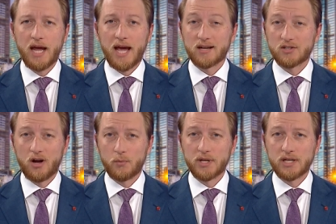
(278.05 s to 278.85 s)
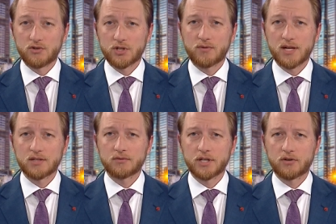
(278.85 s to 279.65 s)
at a time when interest rates
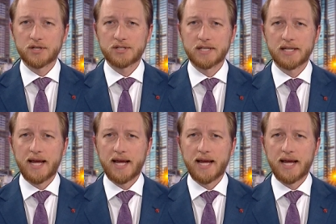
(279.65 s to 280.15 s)
are increasing